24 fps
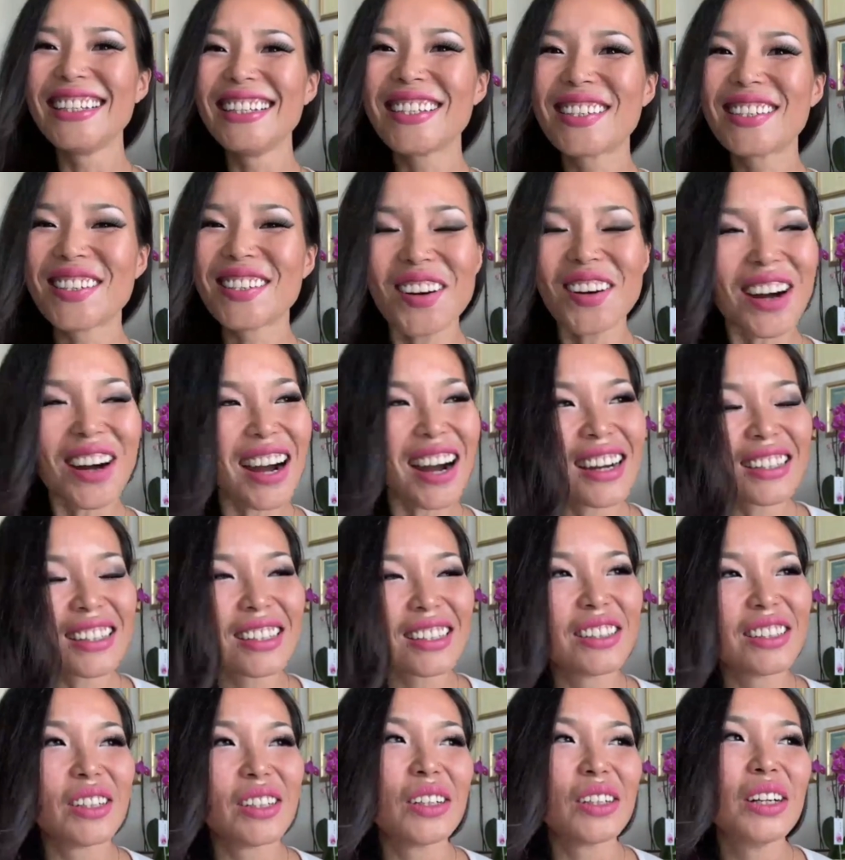it's so hard,
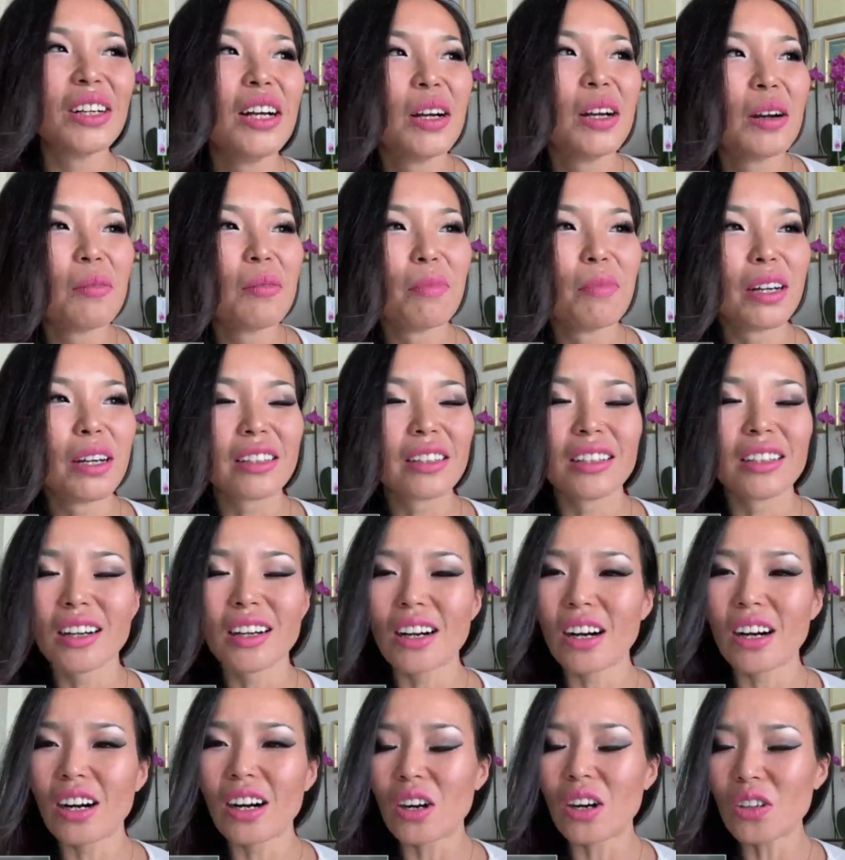you know. But
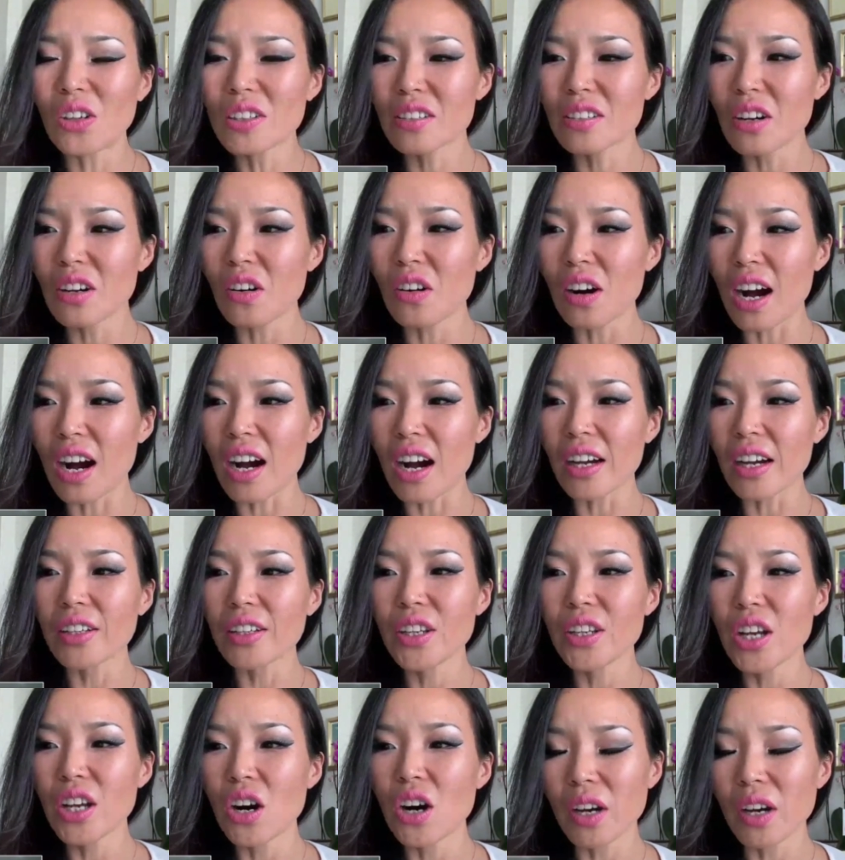uh, also, I
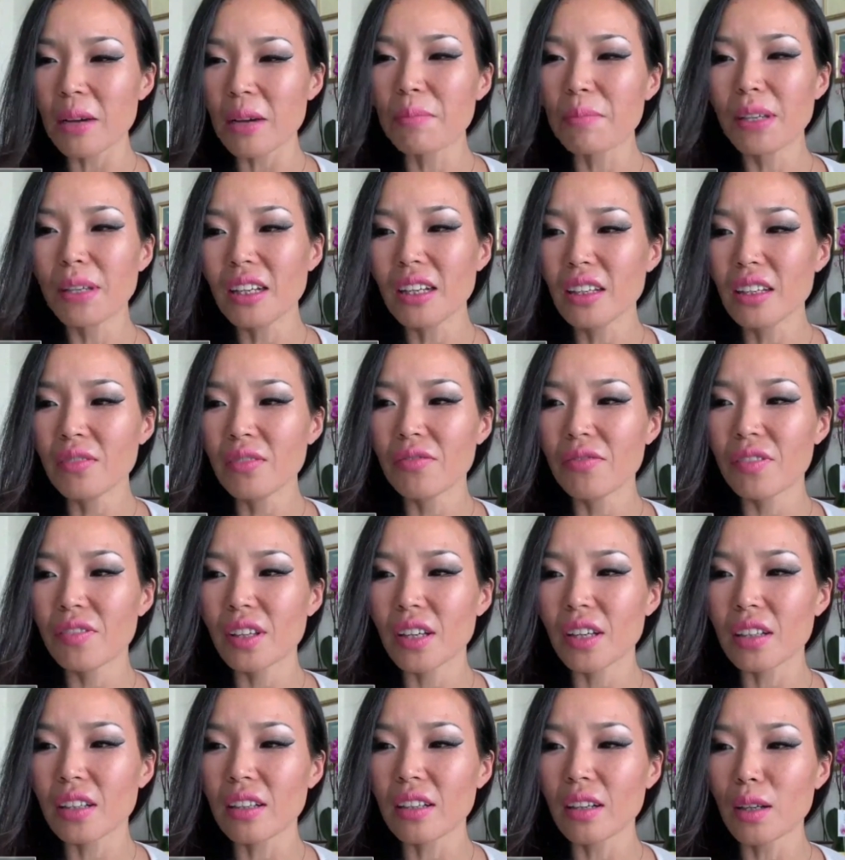know and I believe
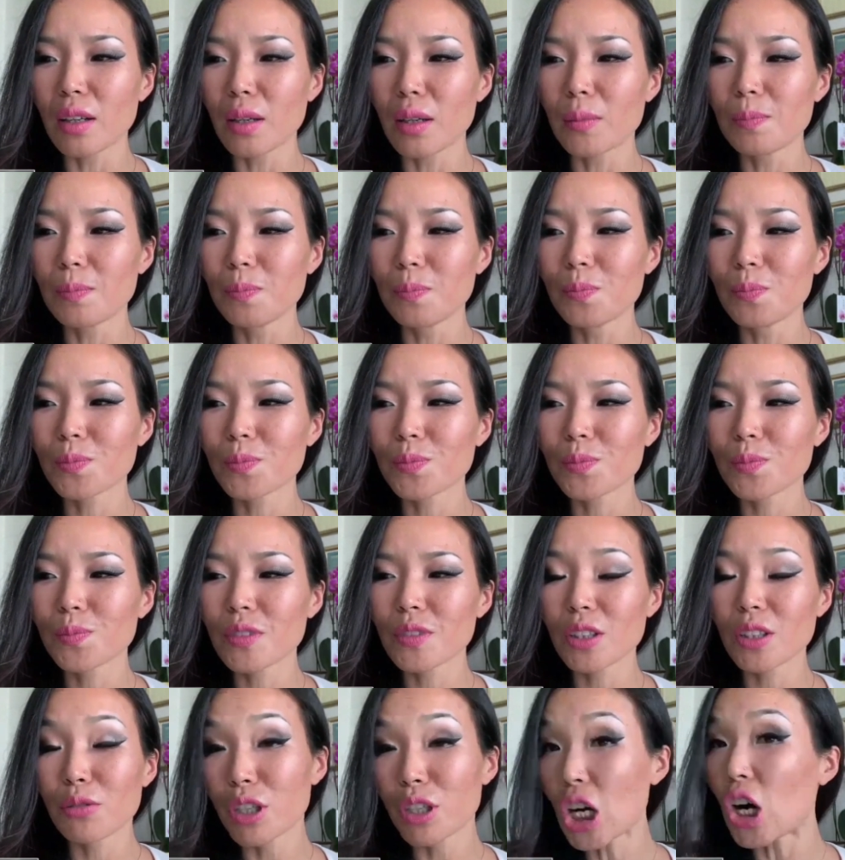that um,
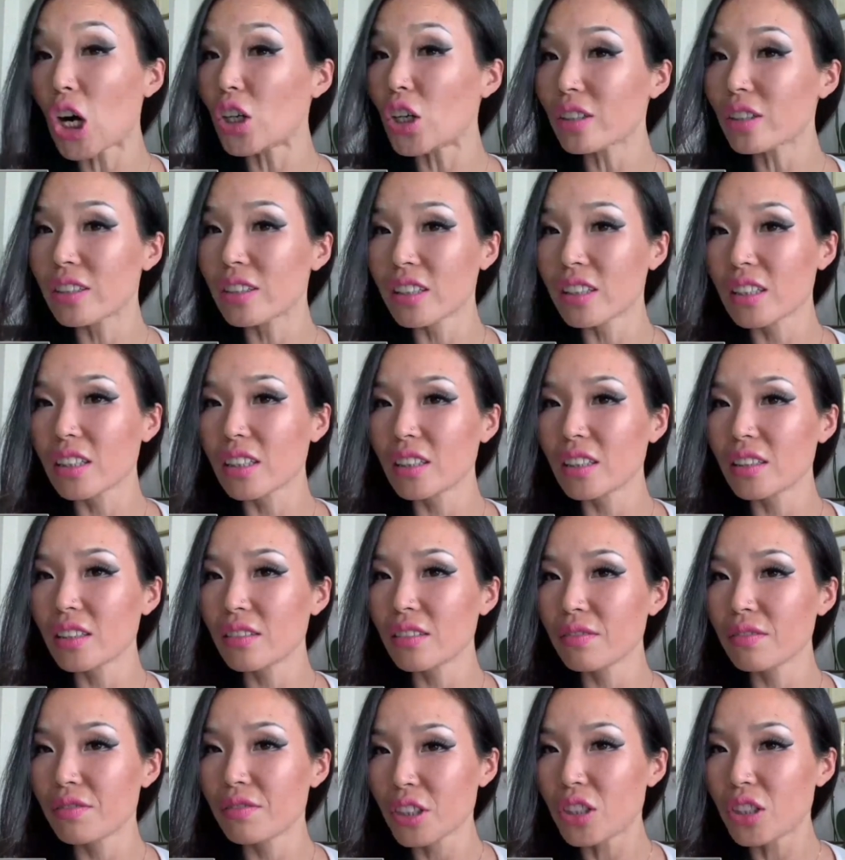recording
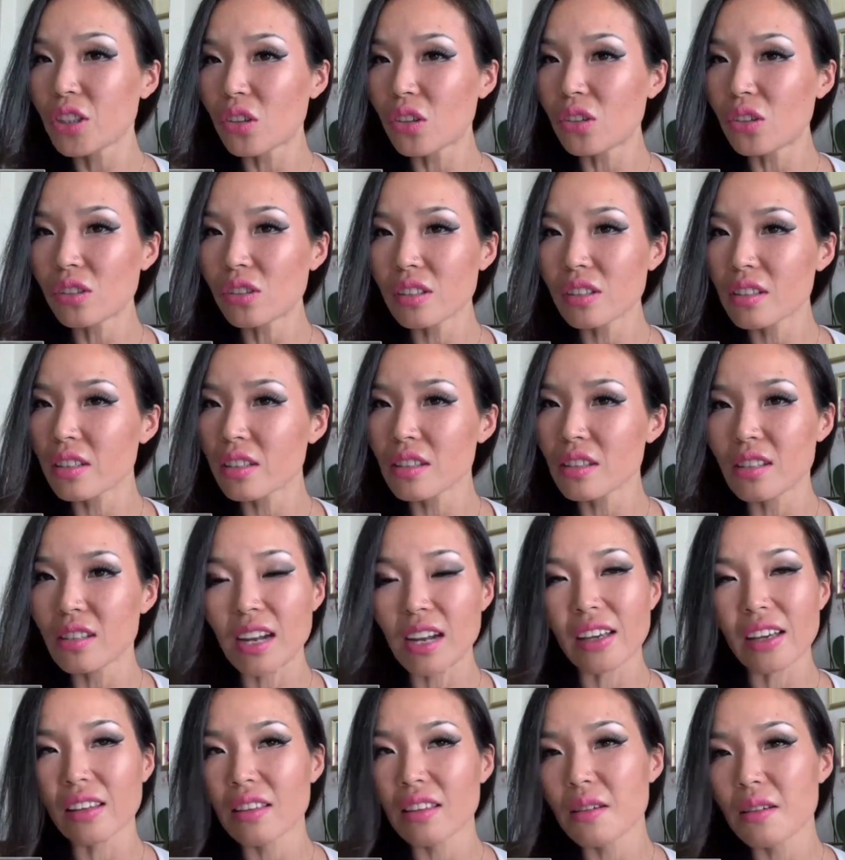videos is
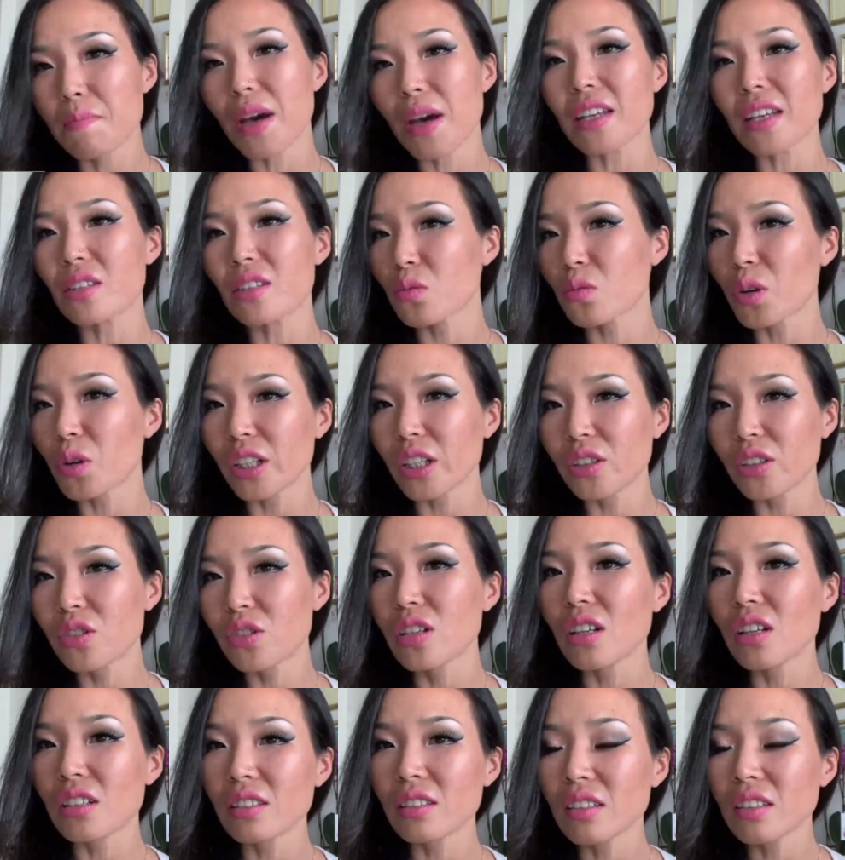like the best way to
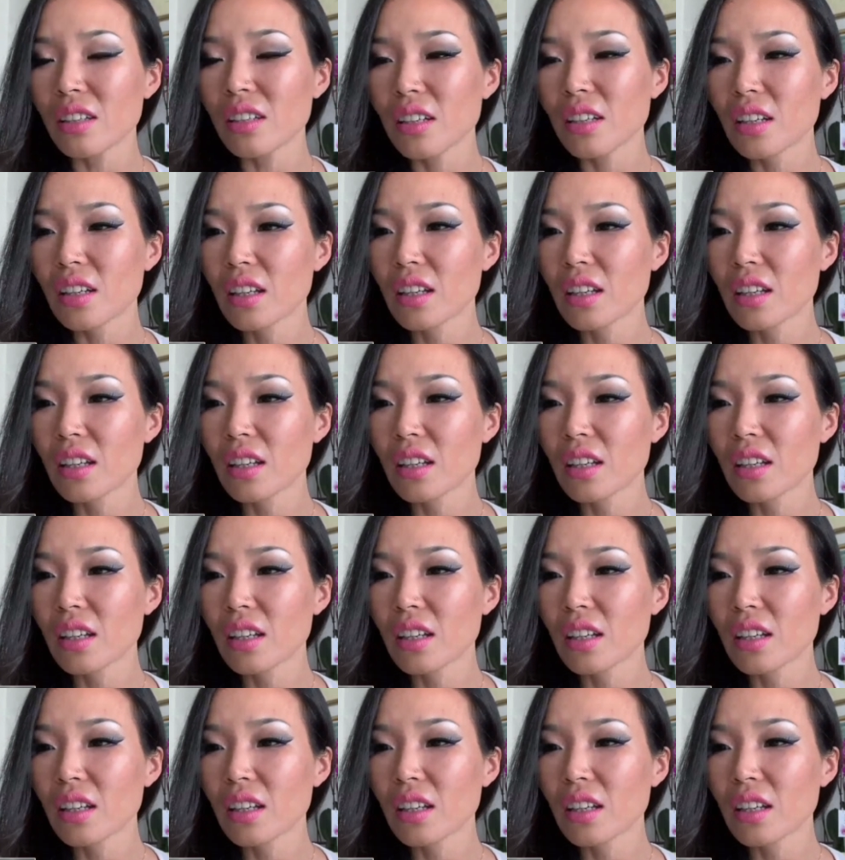learn,